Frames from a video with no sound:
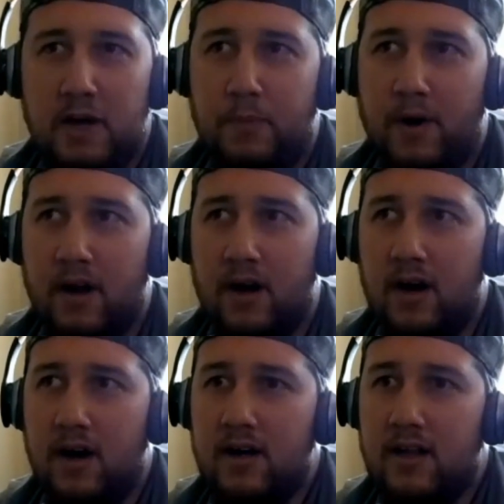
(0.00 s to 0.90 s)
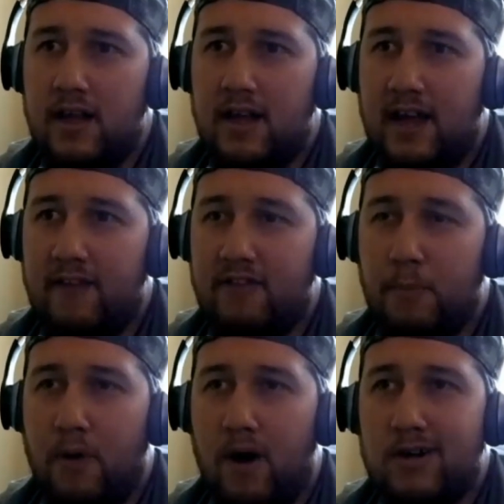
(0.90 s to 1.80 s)
But if the
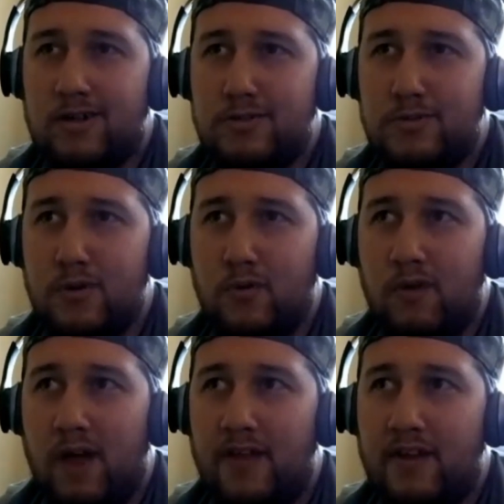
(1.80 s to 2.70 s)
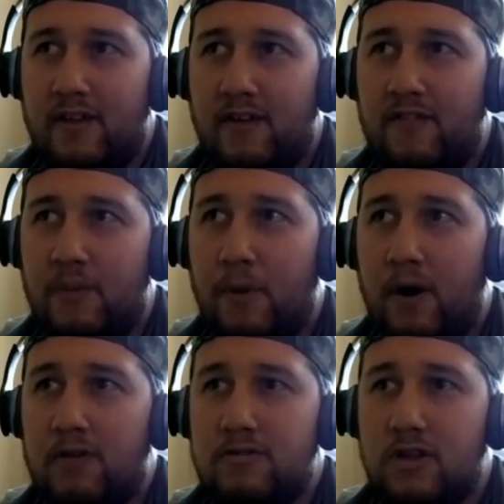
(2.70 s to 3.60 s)
Broncos
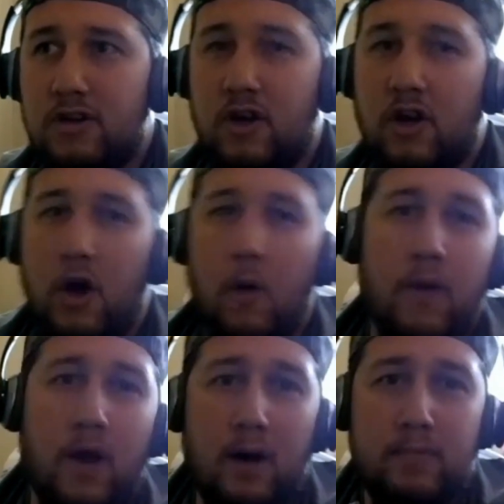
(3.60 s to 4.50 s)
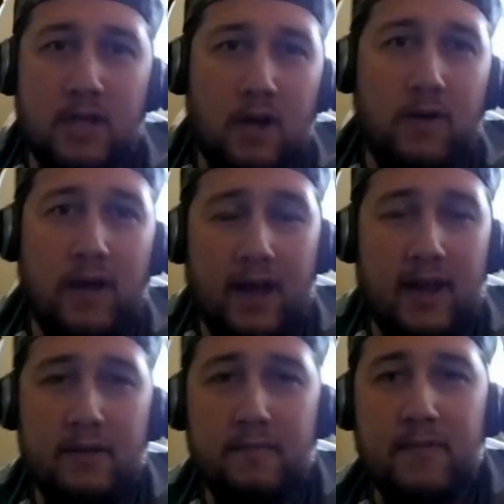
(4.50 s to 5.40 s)
are going up to go get
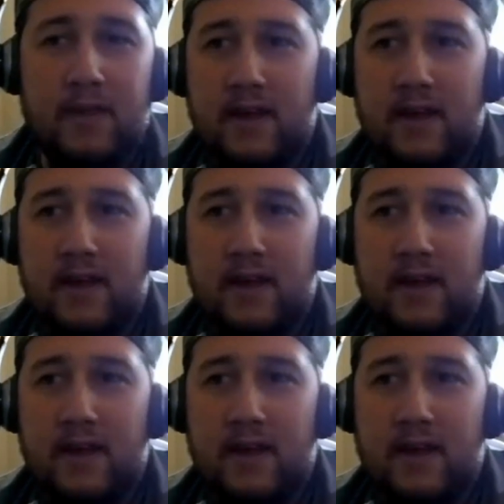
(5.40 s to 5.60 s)
him,